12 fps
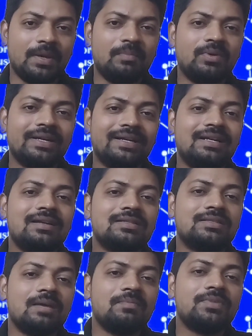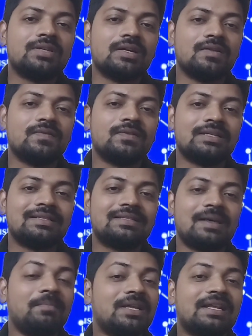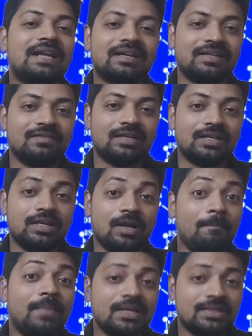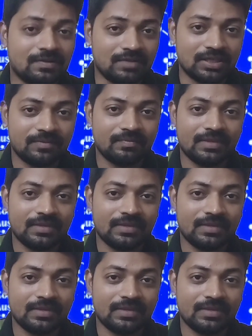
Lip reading: people indulge themselves in some other activity compulsively.